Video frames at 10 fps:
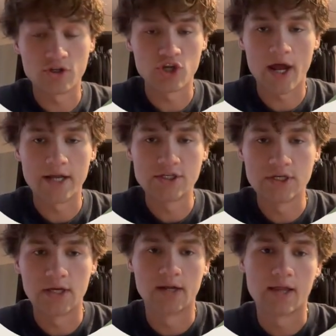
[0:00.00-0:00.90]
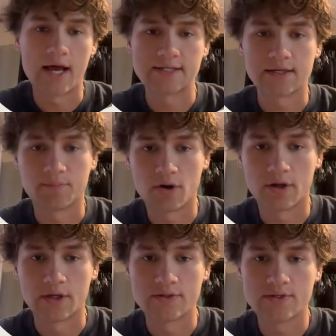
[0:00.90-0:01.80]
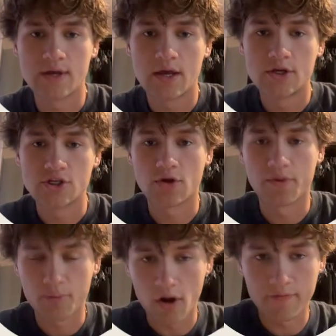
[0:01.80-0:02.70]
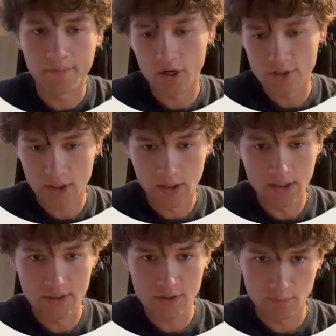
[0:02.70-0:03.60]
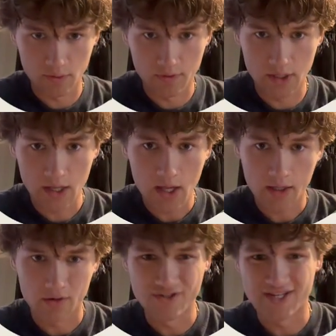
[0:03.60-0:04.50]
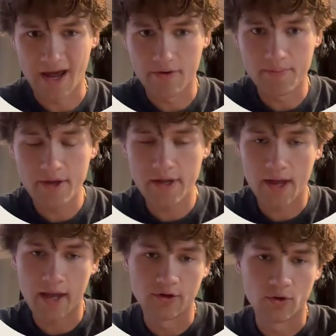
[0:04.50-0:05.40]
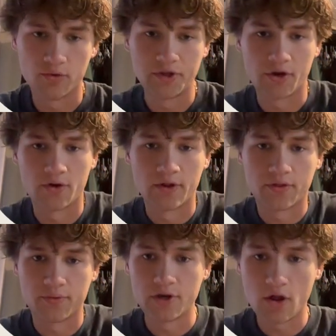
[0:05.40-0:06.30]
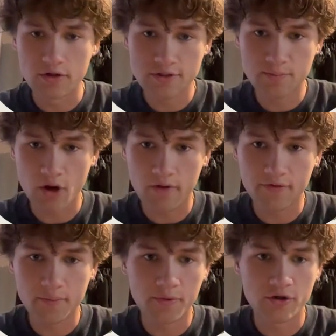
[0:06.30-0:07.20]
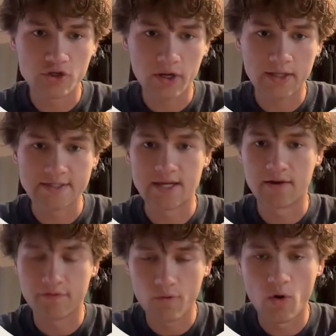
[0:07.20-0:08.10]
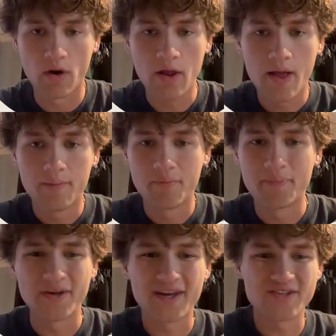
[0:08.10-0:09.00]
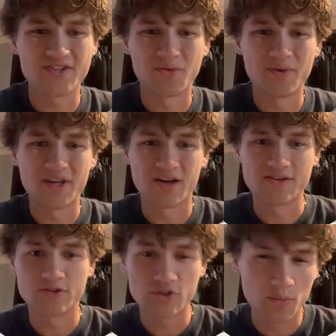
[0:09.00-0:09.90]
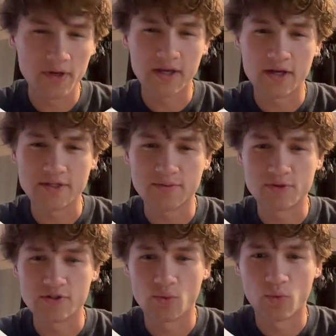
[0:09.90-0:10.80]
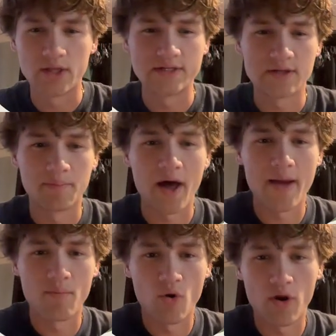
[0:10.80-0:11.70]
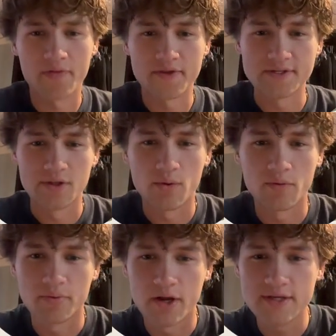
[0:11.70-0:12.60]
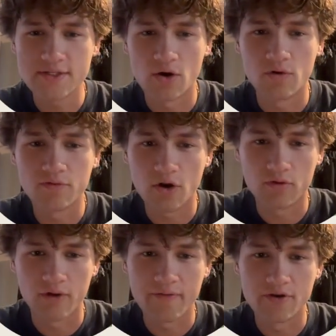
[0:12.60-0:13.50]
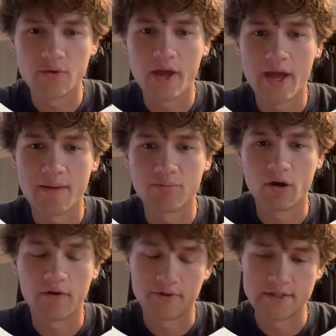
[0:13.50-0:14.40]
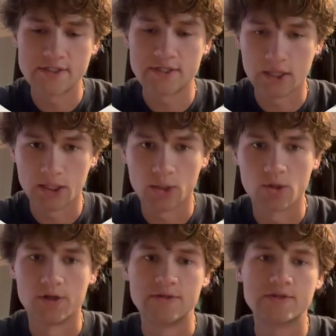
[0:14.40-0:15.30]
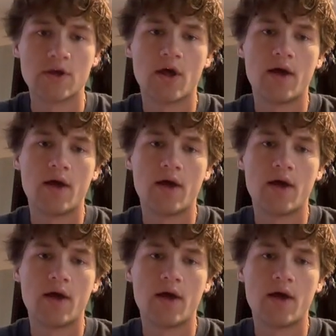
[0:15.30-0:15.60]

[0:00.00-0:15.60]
strategy in elastic markets. Sure, the profit margin on each smoothie goes down a bit and you're only earning $3 profit per drink instead of 4, but because so many customers are willing to buy more at this lower price, the overall revenue and profits still increase.